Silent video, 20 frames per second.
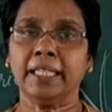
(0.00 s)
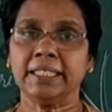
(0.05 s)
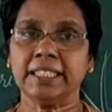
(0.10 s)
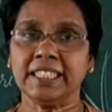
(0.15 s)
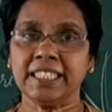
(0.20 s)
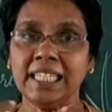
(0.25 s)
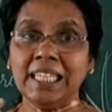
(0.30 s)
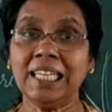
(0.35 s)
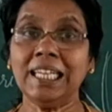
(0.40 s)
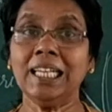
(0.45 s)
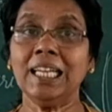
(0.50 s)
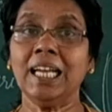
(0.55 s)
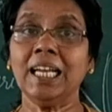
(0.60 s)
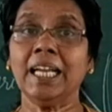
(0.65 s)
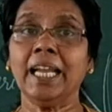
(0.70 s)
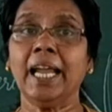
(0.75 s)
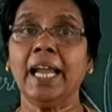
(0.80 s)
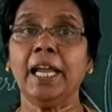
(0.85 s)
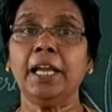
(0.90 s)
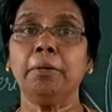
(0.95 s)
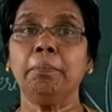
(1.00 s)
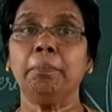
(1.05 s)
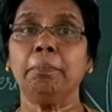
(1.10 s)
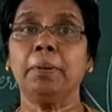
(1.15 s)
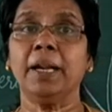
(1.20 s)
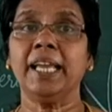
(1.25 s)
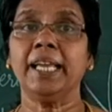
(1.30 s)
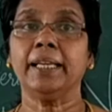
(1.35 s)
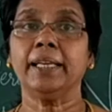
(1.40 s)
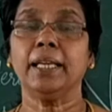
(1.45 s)
still again
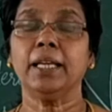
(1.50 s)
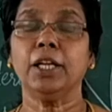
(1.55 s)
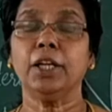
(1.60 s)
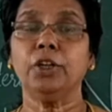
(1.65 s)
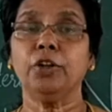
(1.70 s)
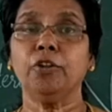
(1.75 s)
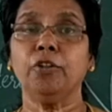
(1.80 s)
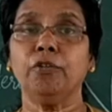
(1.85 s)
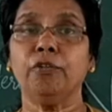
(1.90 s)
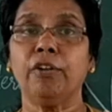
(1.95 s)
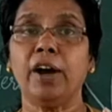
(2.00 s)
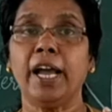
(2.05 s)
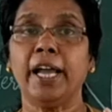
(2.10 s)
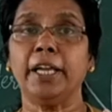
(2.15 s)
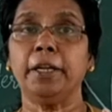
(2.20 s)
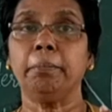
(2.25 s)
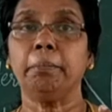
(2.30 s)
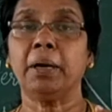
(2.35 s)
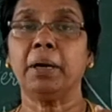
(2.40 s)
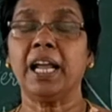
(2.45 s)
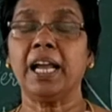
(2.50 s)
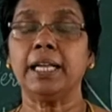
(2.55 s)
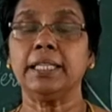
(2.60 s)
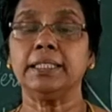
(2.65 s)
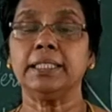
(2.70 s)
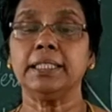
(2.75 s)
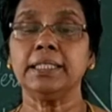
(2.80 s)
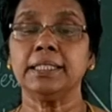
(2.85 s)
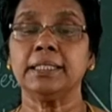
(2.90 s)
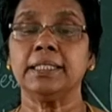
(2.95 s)
breaking into fine
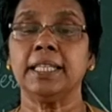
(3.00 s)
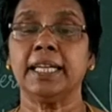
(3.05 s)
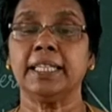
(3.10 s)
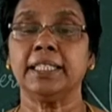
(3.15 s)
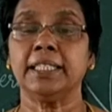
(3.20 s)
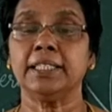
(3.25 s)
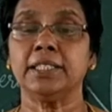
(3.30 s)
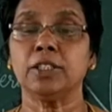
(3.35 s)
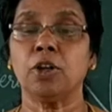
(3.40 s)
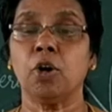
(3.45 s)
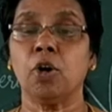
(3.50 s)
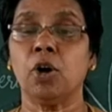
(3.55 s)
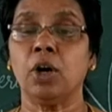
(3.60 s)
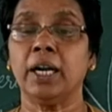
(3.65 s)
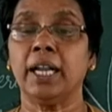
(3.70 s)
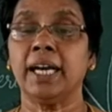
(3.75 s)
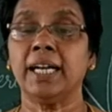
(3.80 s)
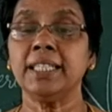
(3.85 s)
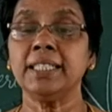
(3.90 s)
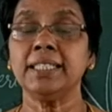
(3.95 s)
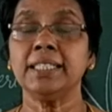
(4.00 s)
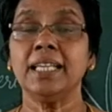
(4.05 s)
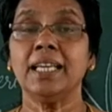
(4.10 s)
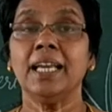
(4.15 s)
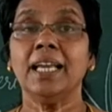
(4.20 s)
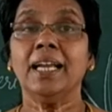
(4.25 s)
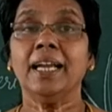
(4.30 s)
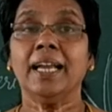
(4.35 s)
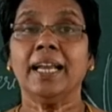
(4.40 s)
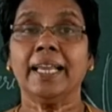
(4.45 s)
branches, that is called
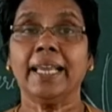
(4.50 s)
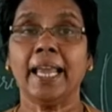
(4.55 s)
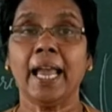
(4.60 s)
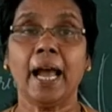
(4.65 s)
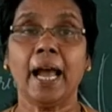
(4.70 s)
as